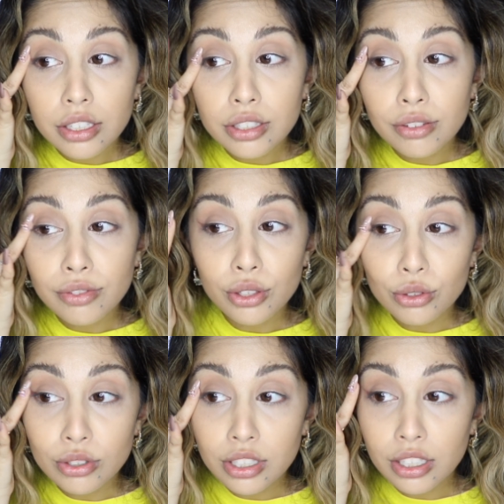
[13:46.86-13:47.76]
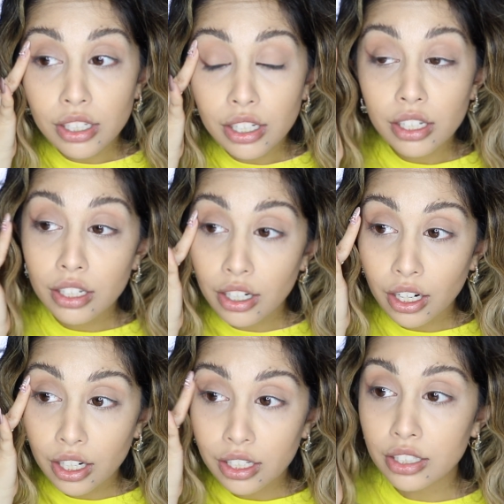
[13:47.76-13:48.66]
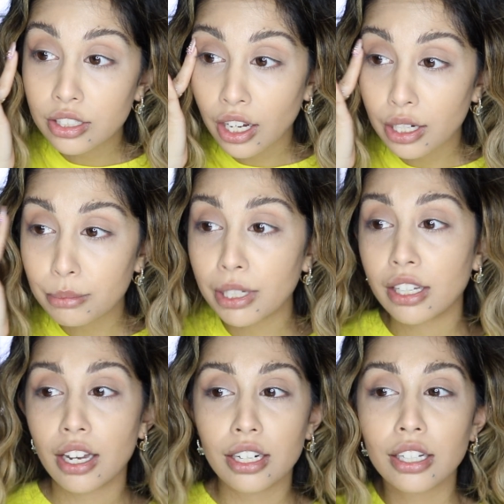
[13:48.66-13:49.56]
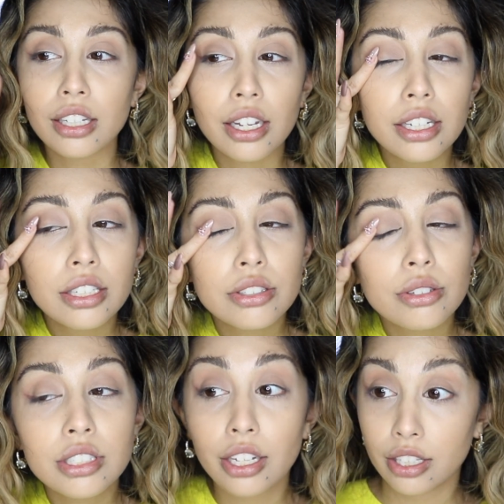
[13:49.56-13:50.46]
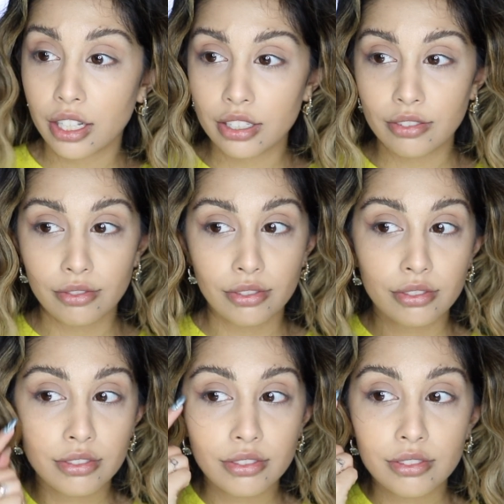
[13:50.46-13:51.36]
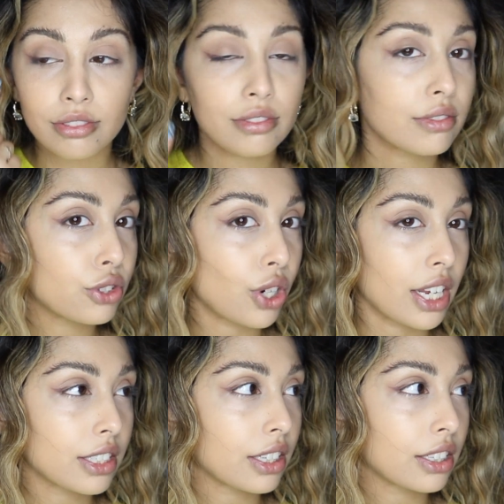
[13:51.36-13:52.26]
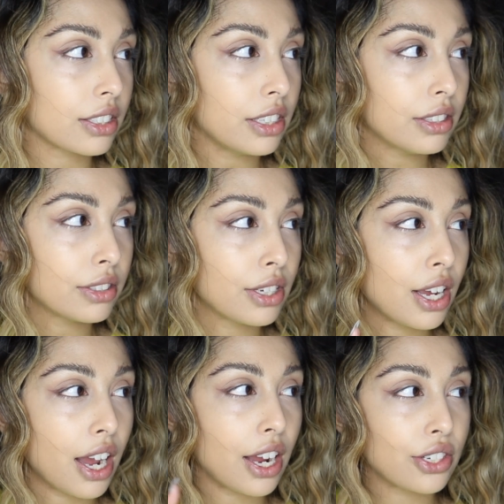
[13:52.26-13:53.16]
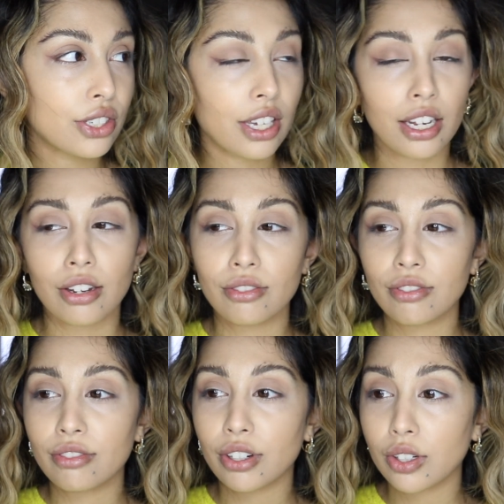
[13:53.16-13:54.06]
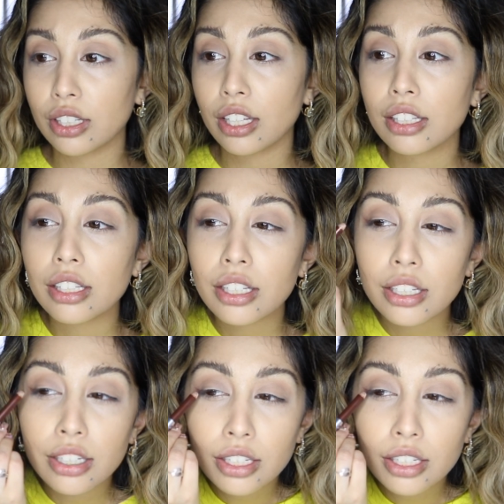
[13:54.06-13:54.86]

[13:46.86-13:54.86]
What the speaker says: diffuse it. I like to kind of make it kind of light, so it's not that drastic, see? I just kind of very lightly.